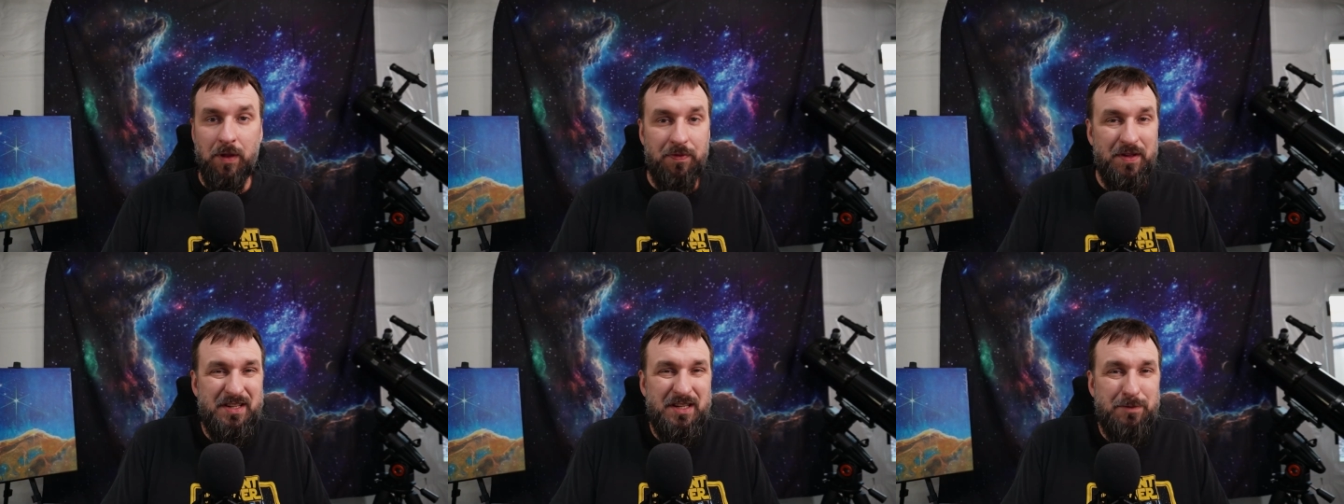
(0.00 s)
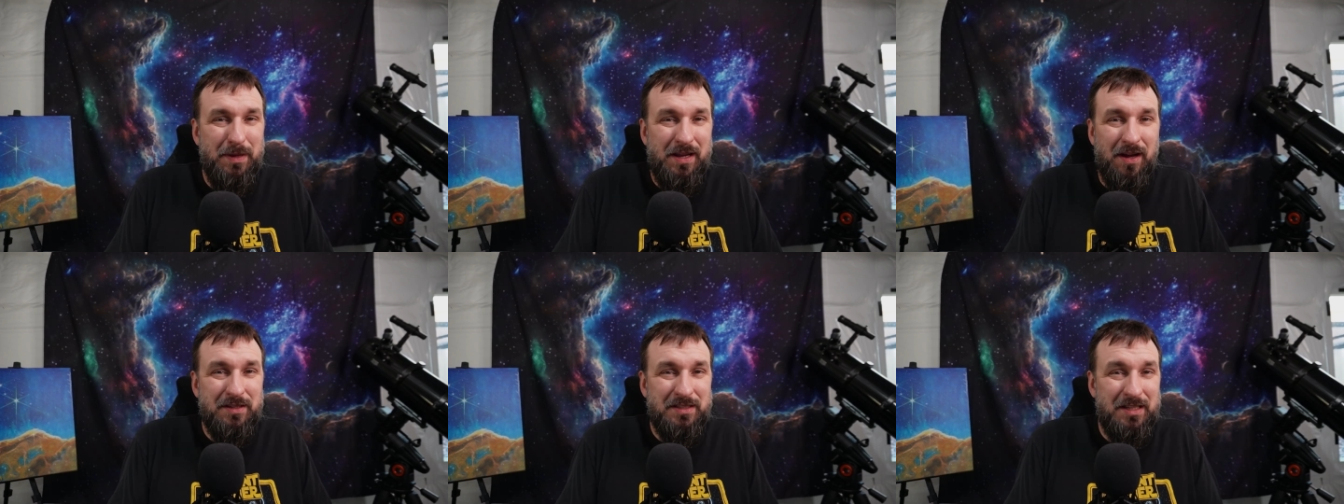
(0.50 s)
This is
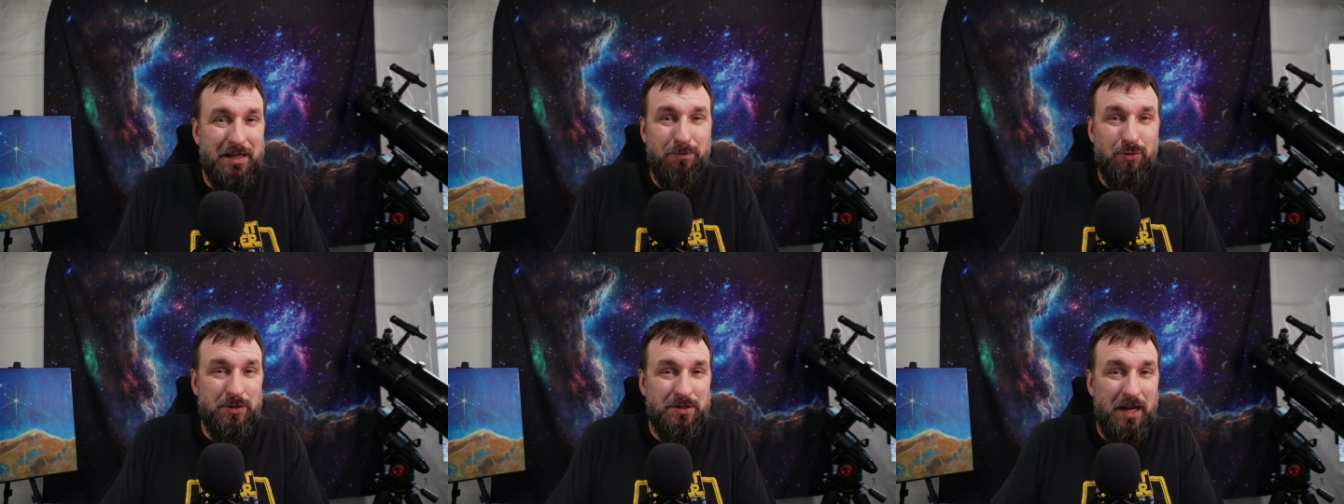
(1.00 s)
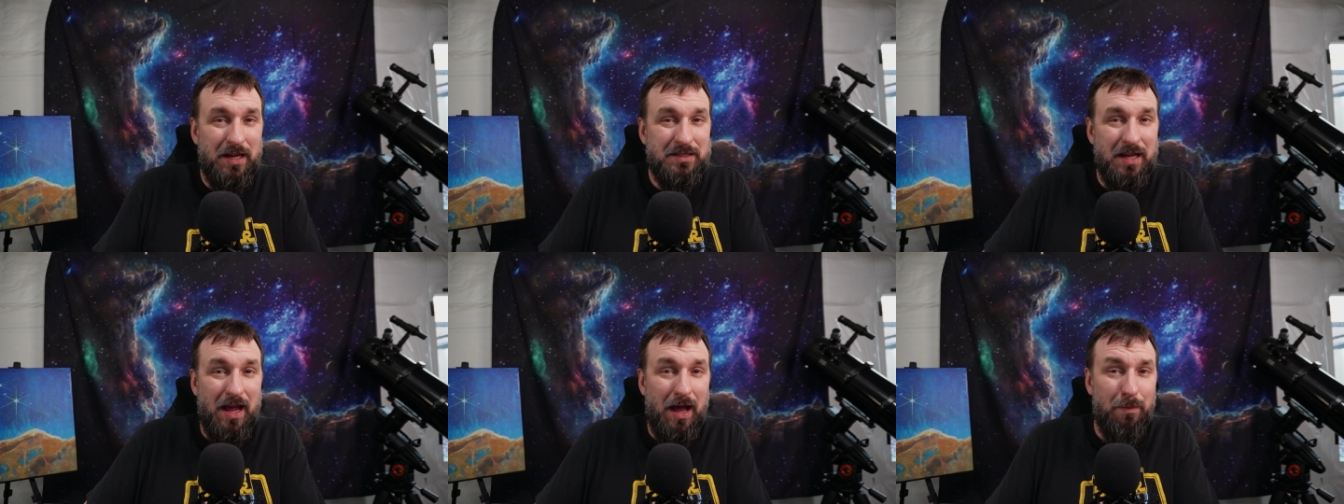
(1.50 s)
because the precise
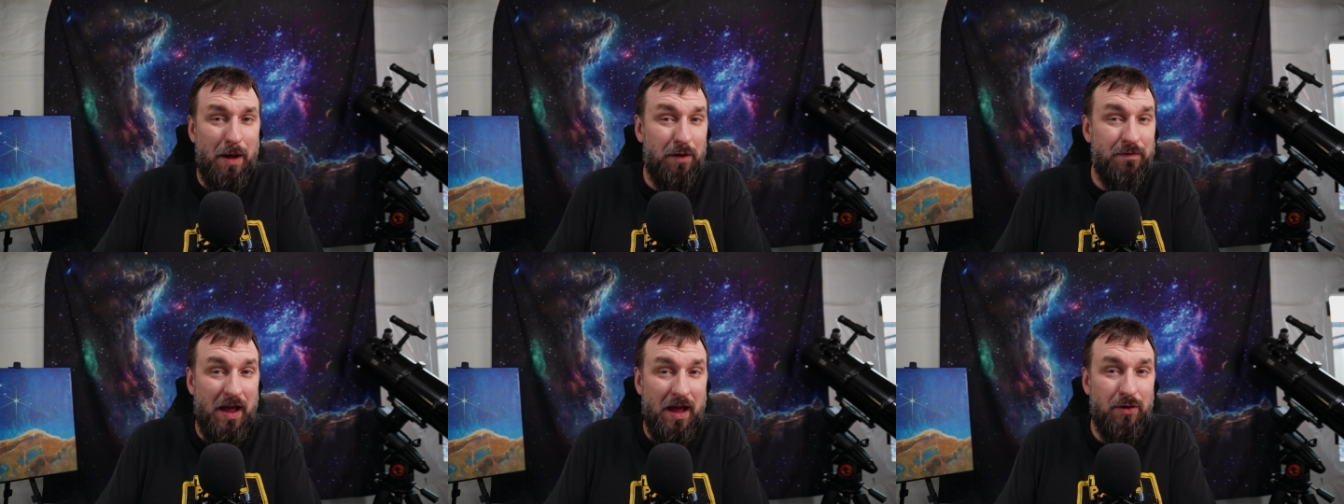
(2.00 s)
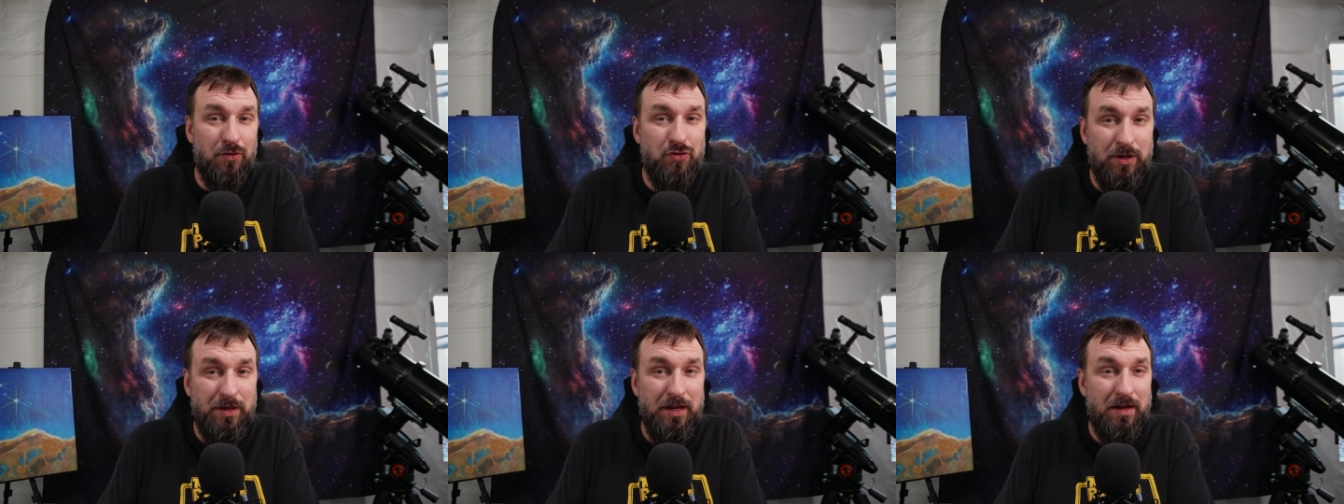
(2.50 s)
amount of
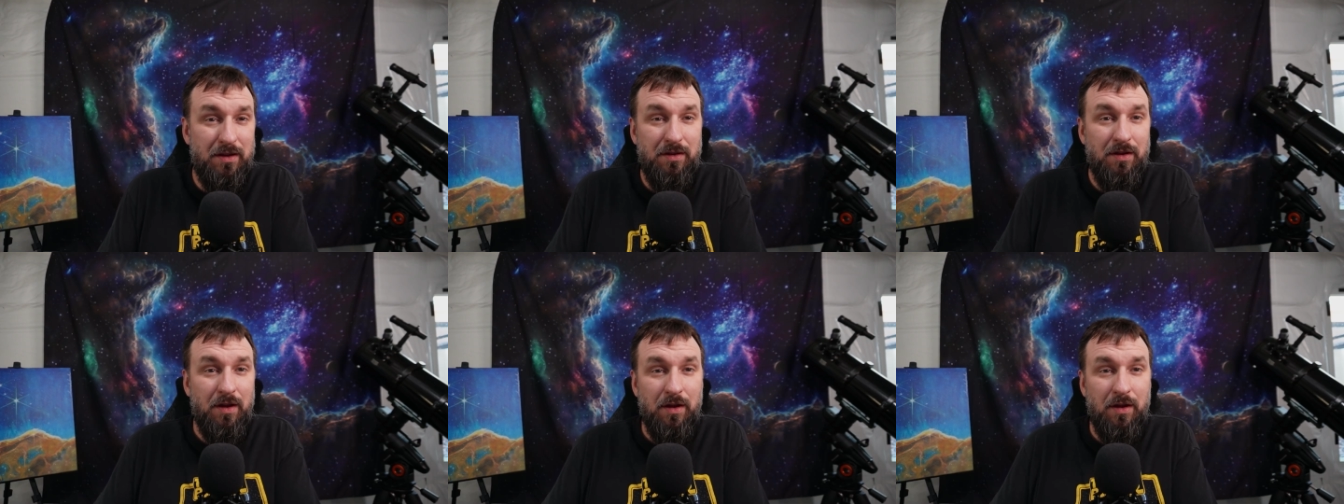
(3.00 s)
energy needed